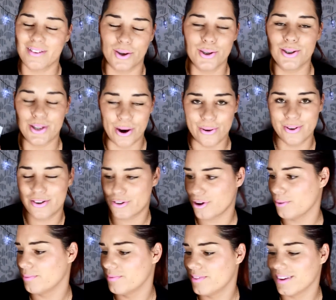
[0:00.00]
No, you don't
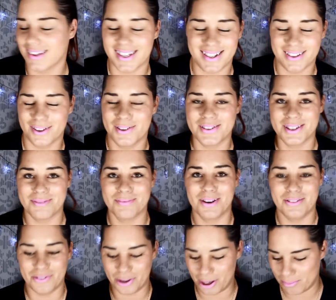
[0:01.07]
trim the length of them
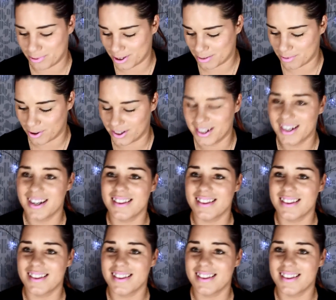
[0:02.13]
before you put them on.